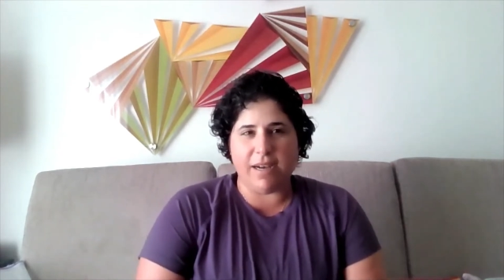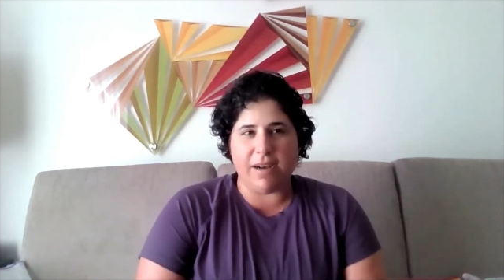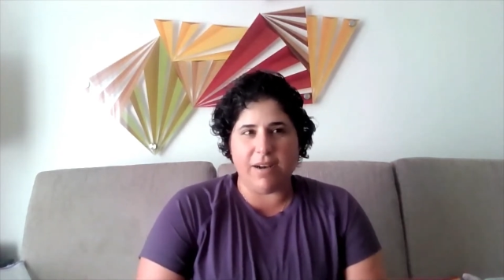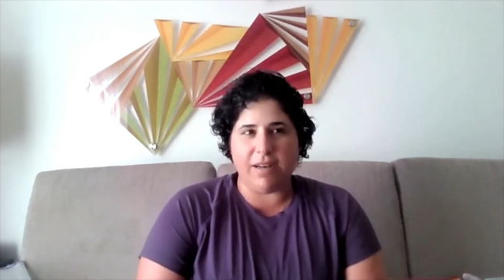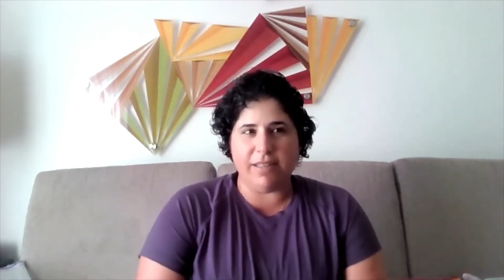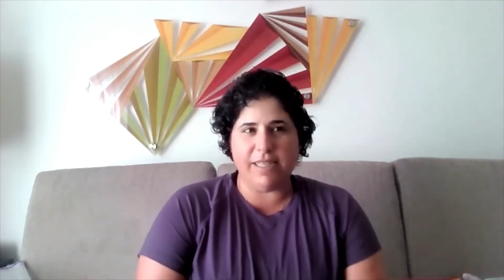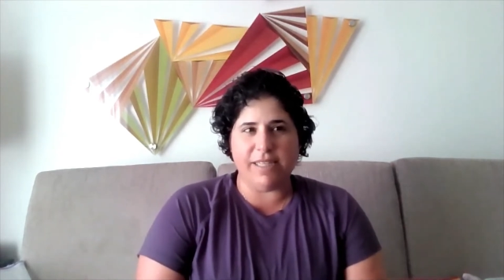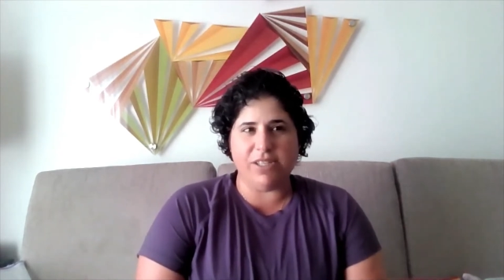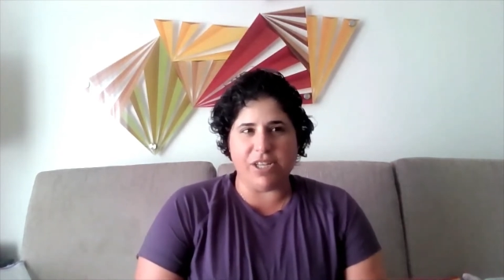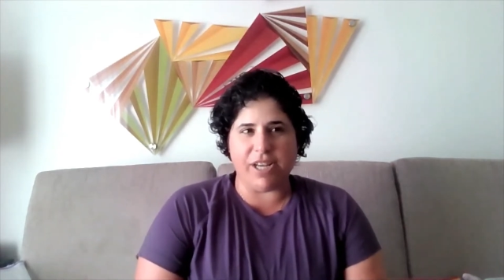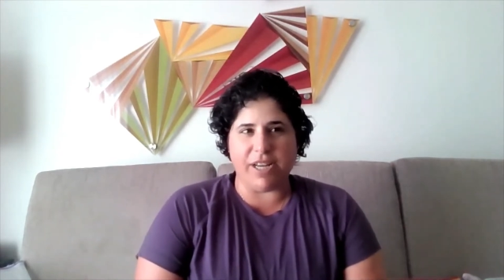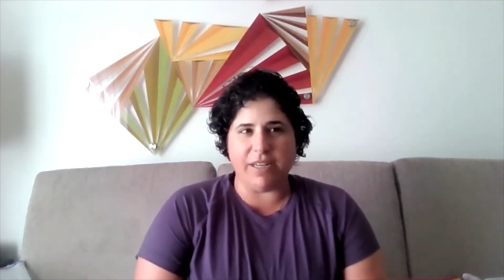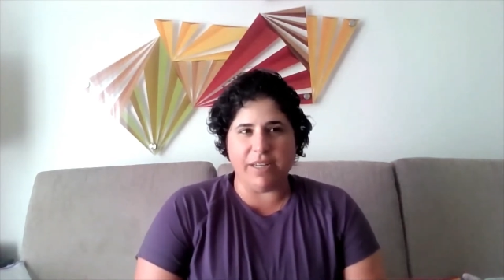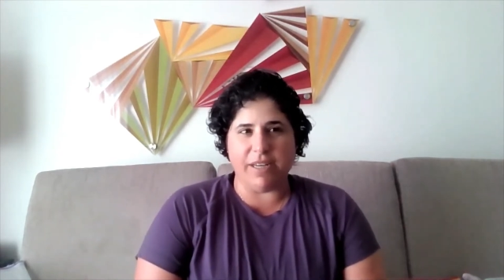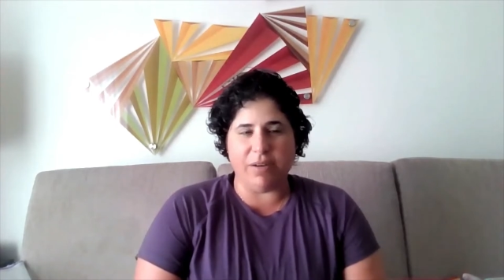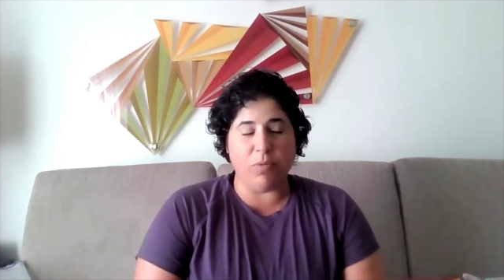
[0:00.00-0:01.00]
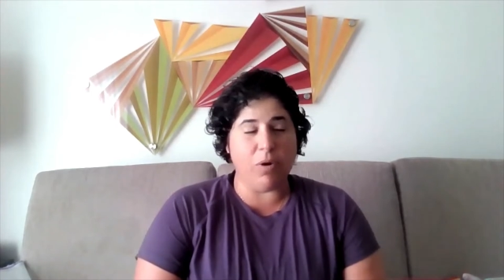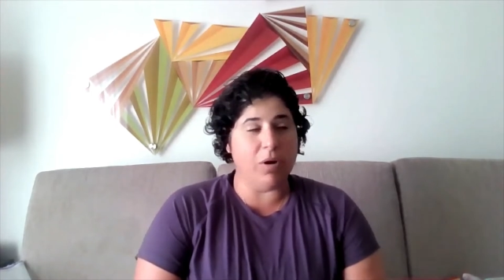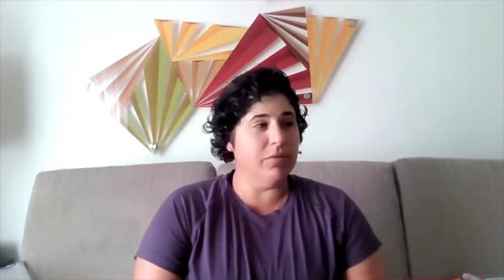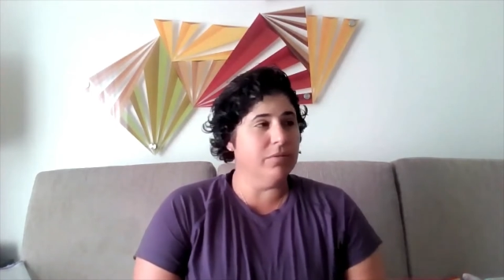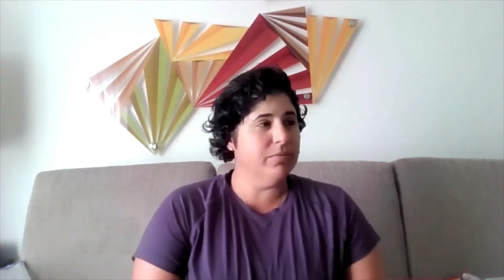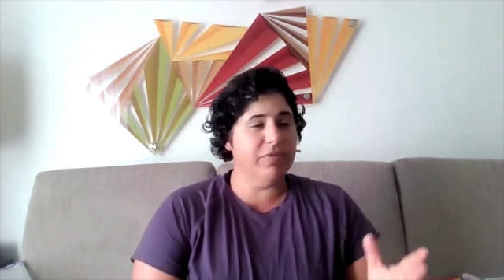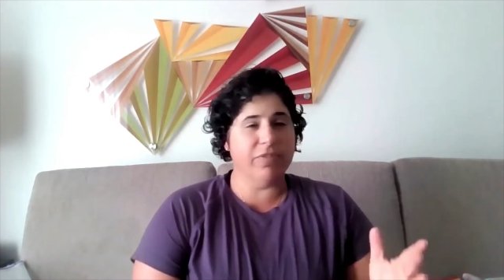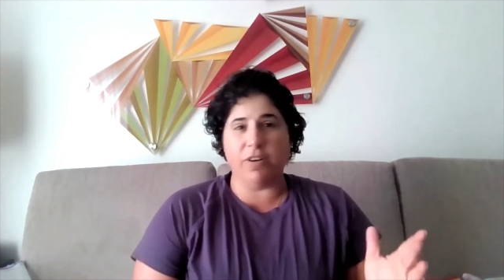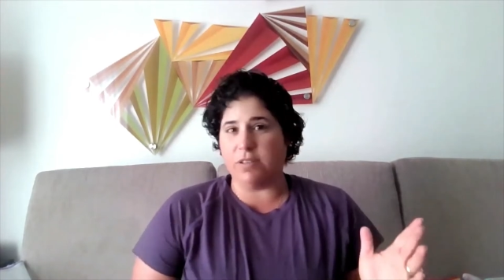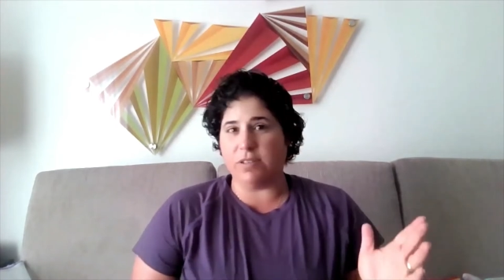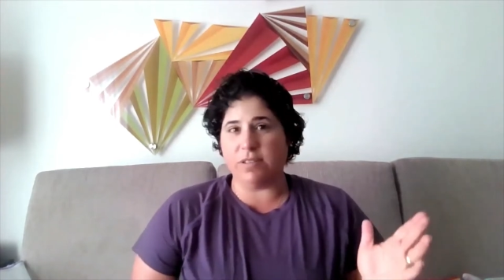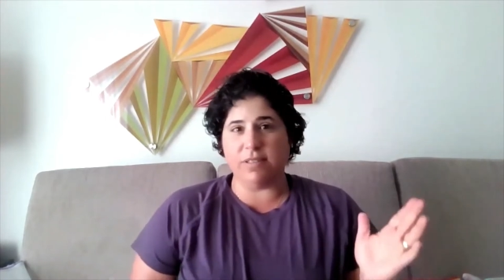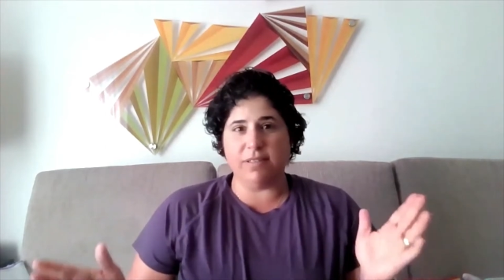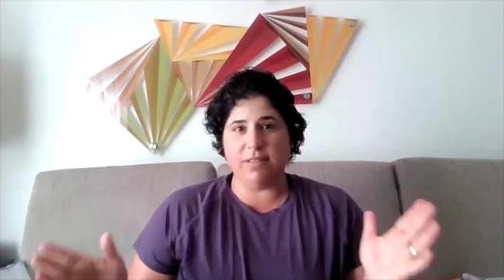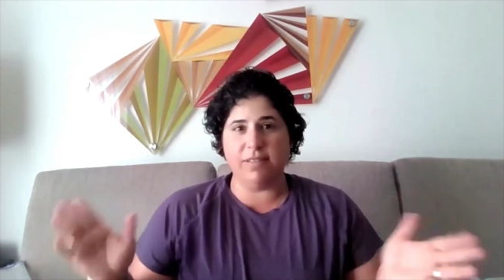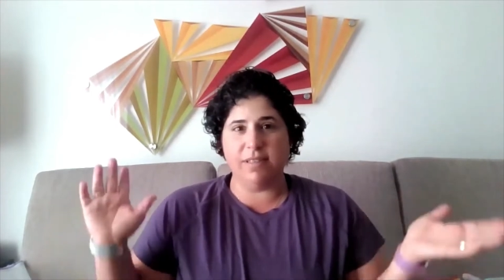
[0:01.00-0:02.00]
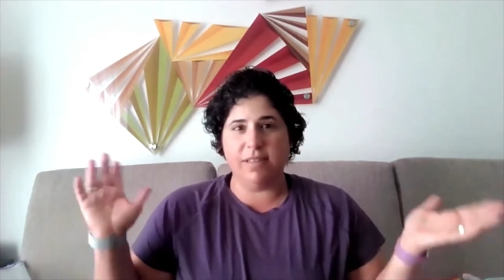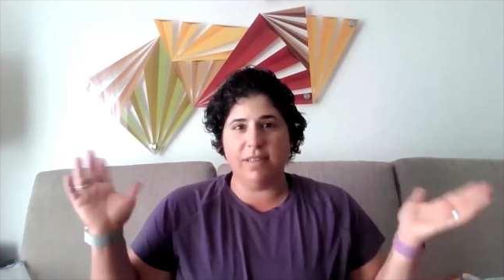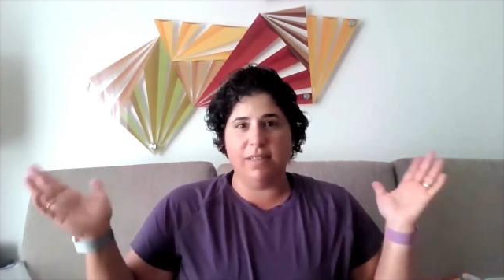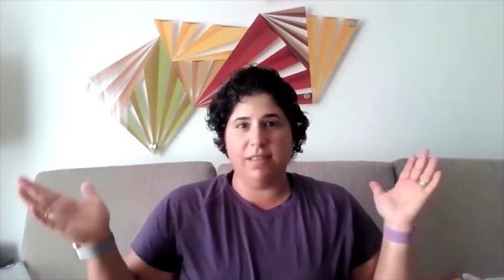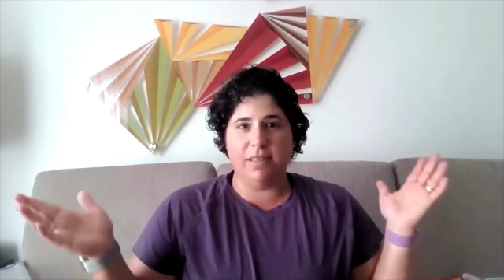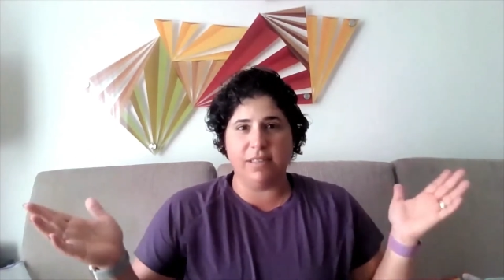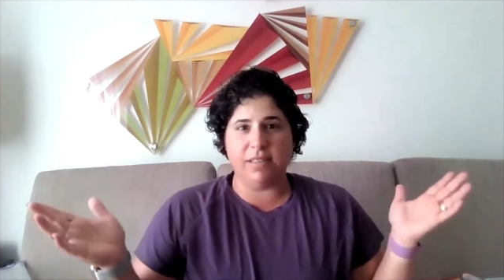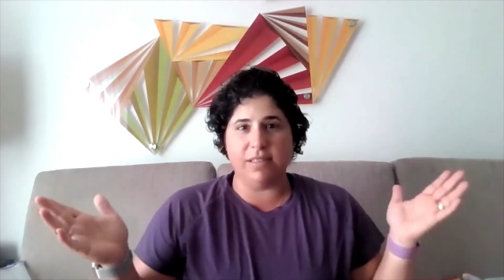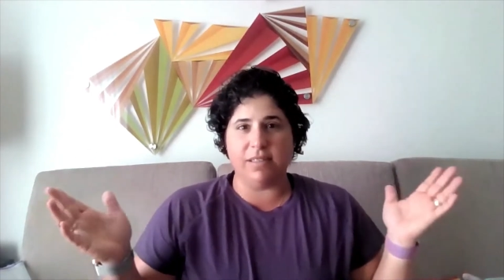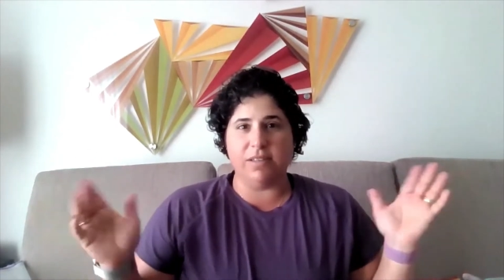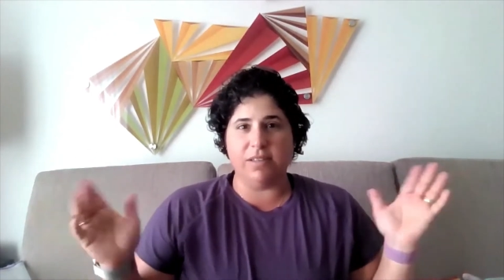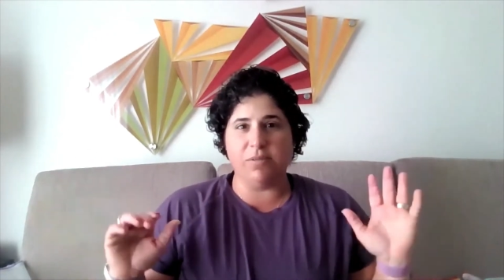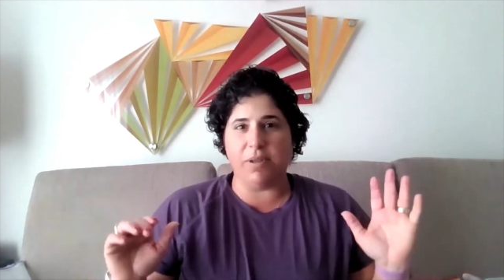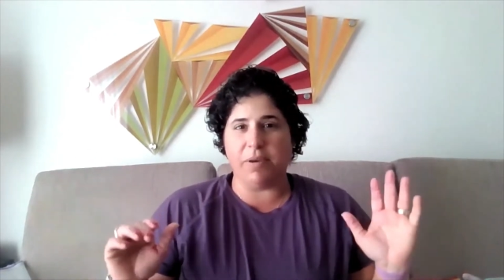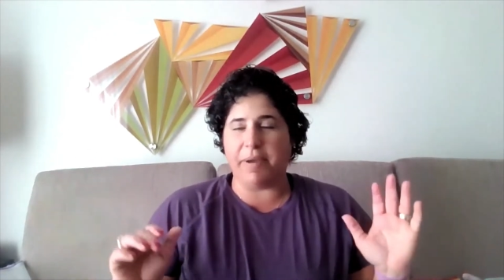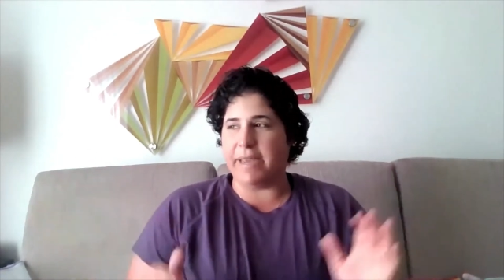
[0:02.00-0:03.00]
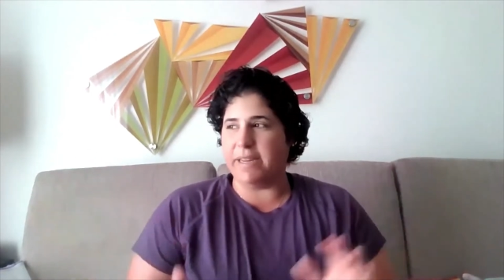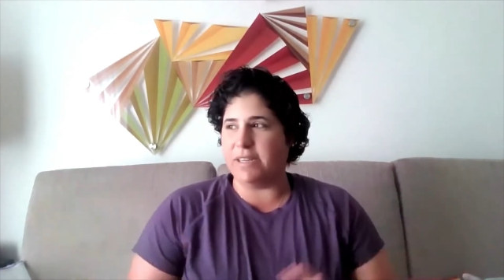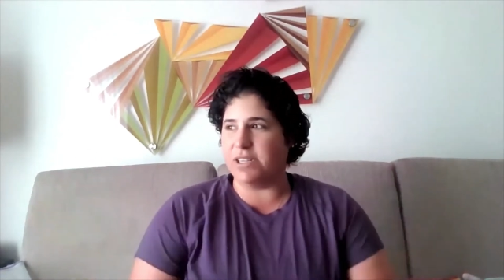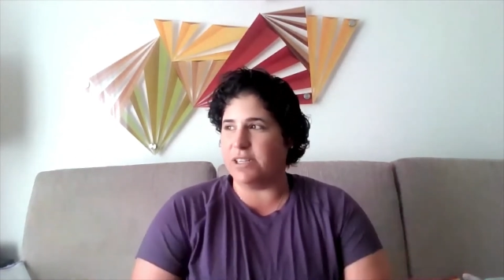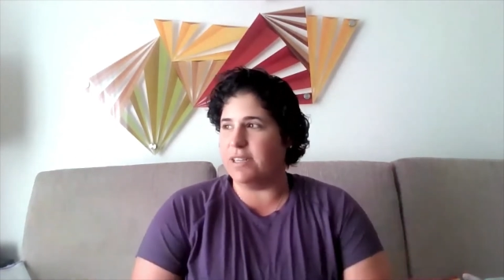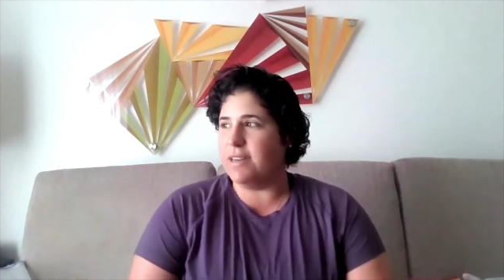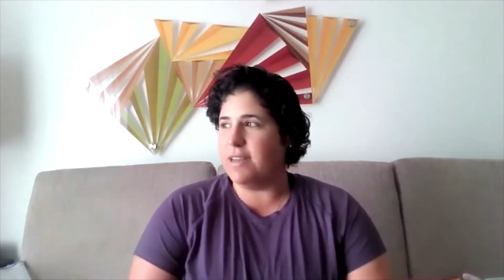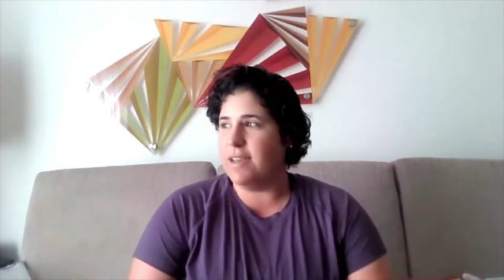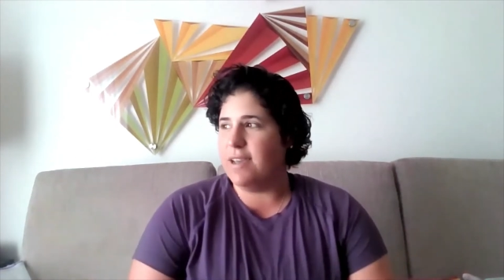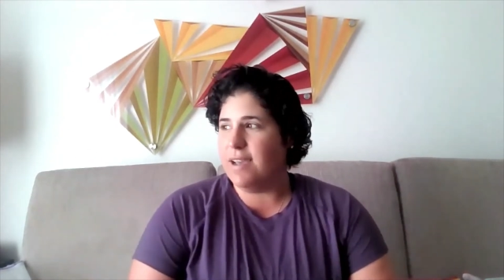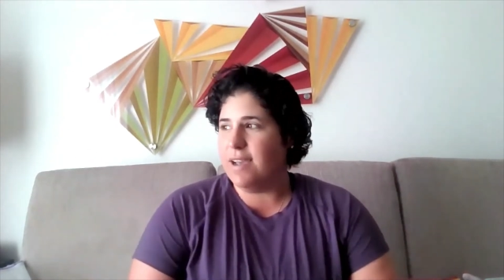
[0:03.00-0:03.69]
on the agenda, well, first, this is a new location.